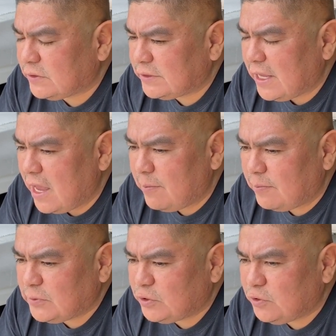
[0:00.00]
not
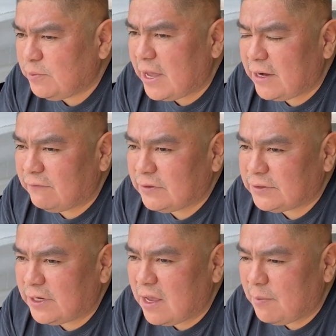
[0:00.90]
too bad of a
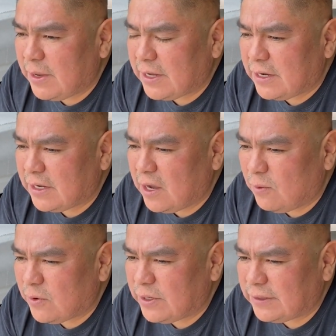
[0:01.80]
job. I kind of got
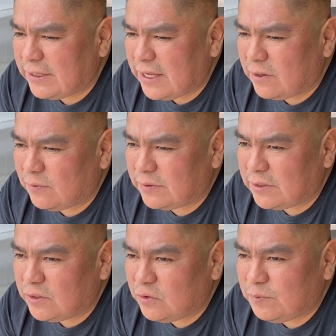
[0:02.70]
worried at the end when
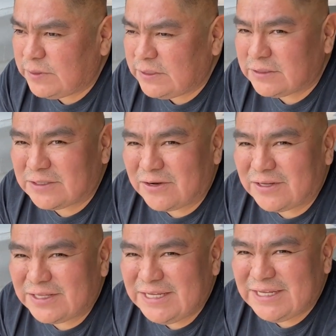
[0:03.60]
the new piece
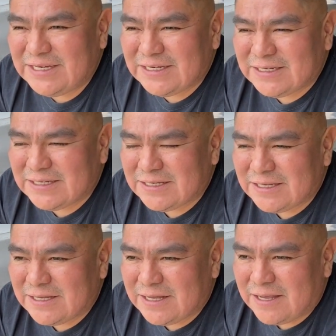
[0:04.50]
started leaking,
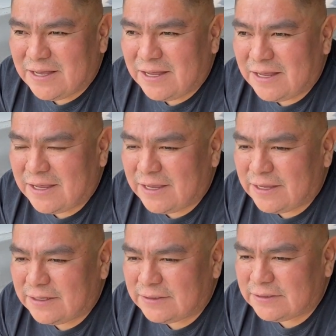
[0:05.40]

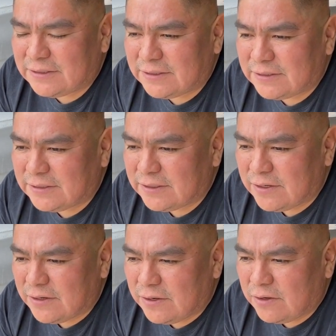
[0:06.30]
and
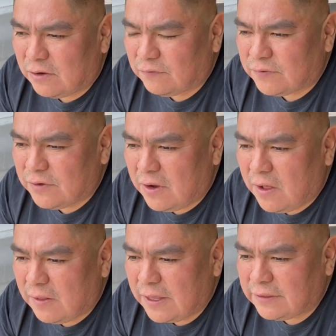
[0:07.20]

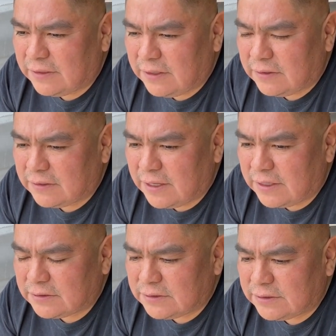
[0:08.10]
overall I think
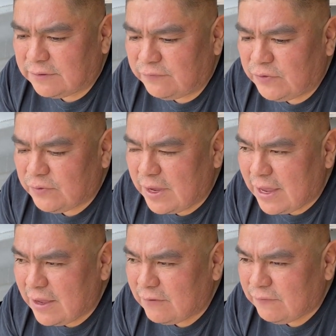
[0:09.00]
that if you
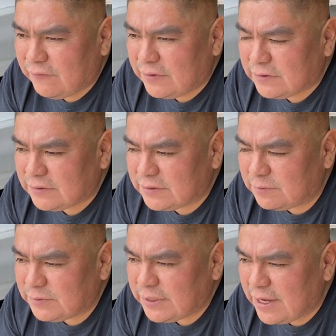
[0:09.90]
have
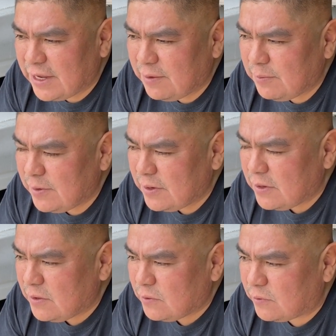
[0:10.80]
some time
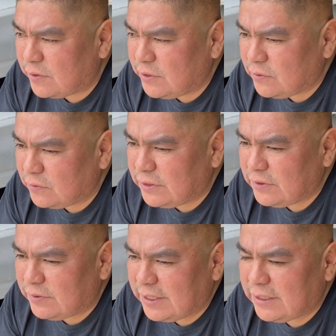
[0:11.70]
where you don't need
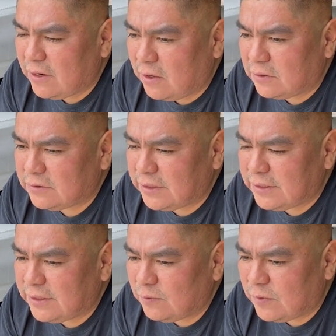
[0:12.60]
to get it all
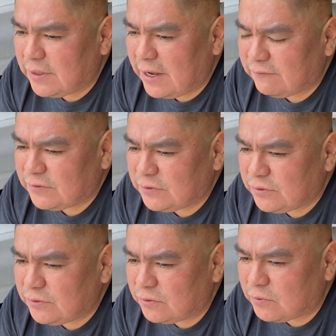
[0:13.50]
done in one
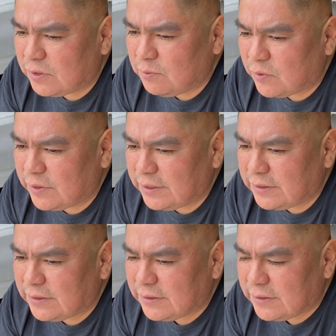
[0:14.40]
afternoon or one morning,